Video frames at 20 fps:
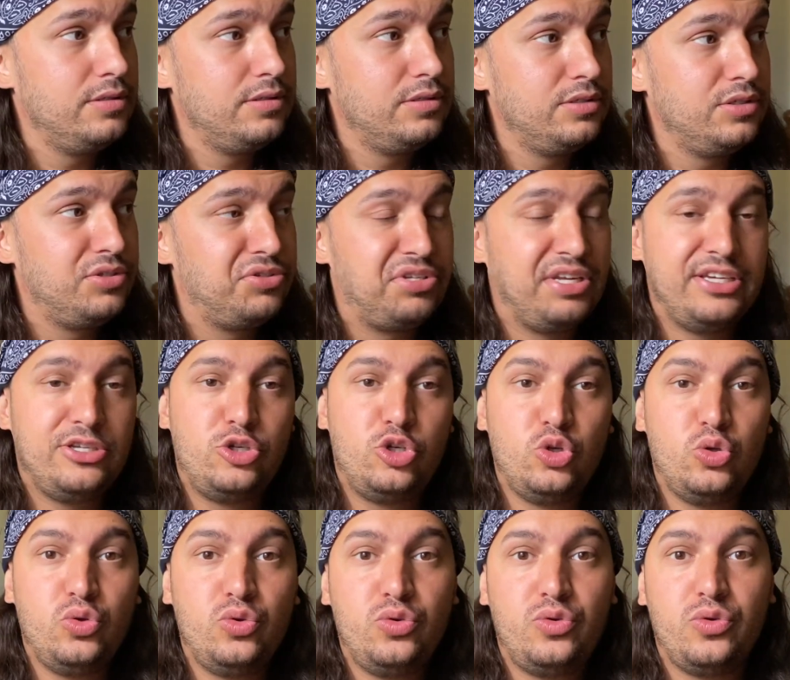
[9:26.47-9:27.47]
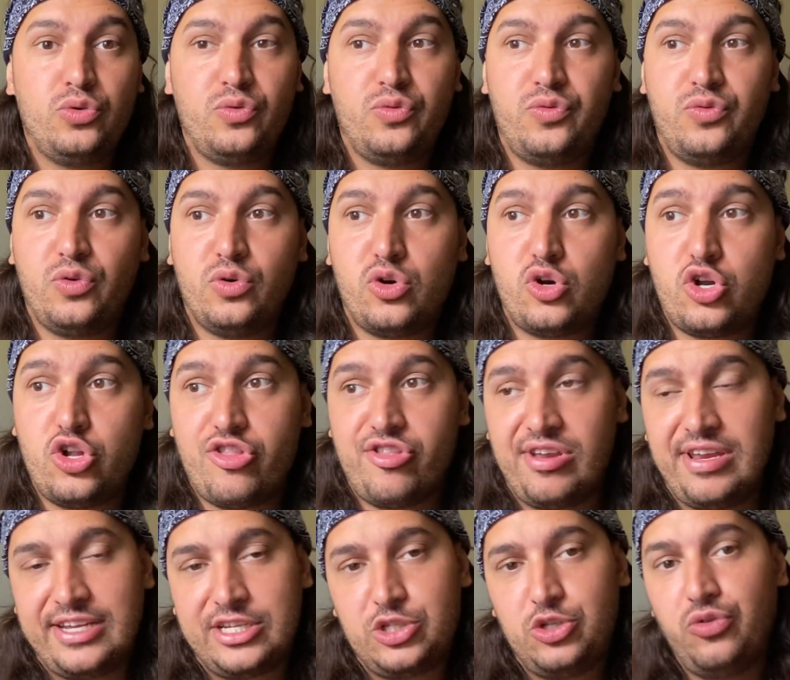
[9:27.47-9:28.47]
Stay tuned for the
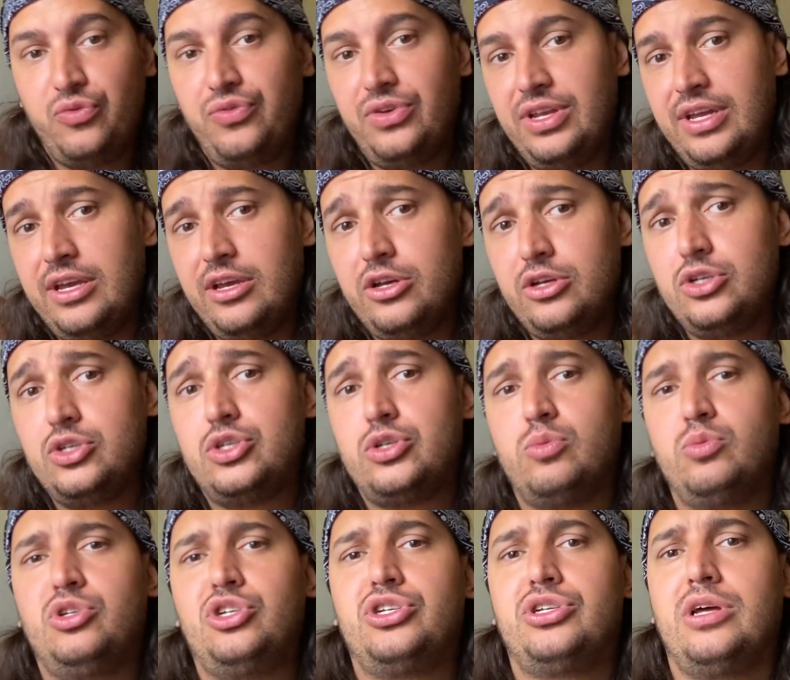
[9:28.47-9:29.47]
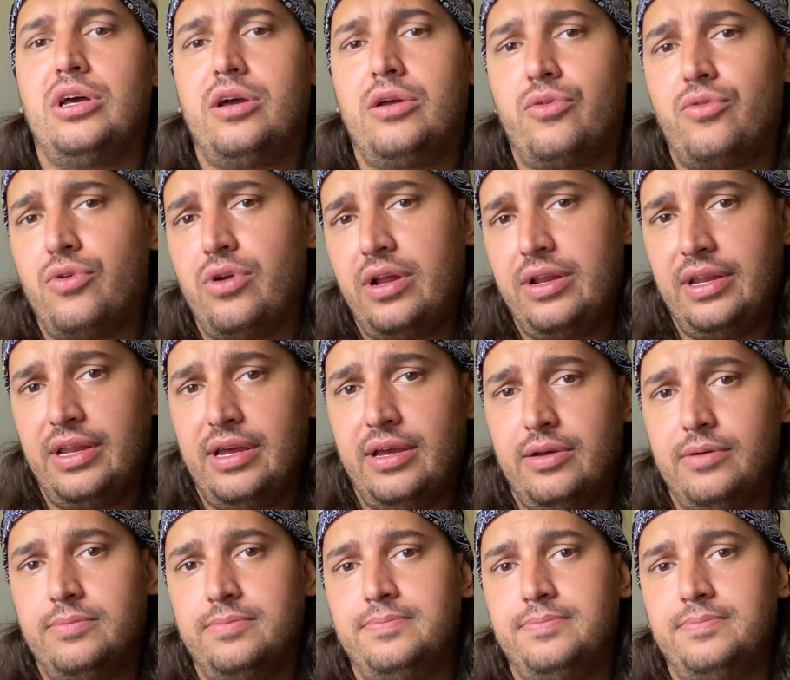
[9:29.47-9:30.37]
next two videos, which start right now.